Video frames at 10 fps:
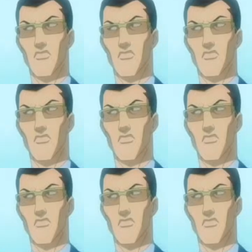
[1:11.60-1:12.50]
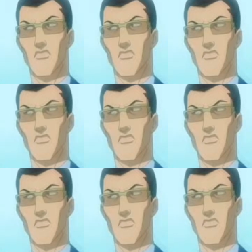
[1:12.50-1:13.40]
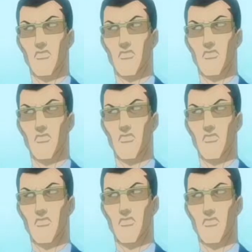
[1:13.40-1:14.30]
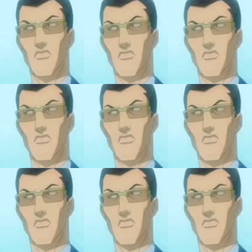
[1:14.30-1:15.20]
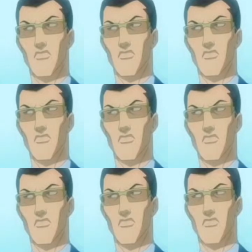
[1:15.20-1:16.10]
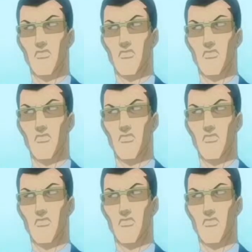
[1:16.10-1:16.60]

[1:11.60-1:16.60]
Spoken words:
This person isn't speaking.